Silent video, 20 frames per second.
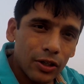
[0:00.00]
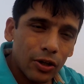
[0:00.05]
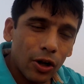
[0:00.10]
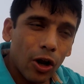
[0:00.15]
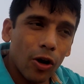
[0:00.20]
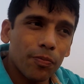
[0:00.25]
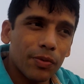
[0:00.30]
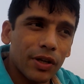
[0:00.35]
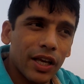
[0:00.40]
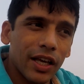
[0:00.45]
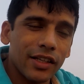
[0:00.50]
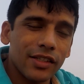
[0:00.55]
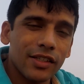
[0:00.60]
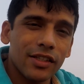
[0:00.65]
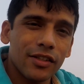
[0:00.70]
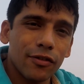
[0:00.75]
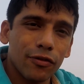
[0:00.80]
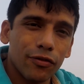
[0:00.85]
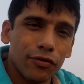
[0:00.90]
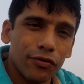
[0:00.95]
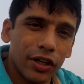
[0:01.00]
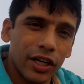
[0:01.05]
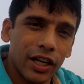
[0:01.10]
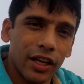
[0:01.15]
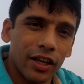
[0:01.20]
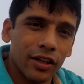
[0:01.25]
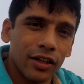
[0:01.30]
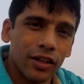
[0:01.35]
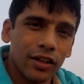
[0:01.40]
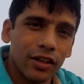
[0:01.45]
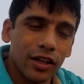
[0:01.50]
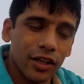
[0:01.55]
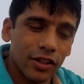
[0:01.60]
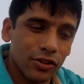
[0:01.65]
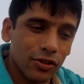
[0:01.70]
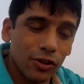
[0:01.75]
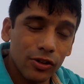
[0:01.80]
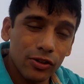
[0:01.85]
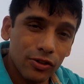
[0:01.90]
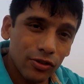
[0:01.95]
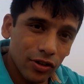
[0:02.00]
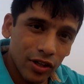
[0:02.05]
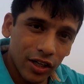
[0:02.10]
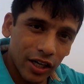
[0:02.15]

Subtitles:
top case fitting has also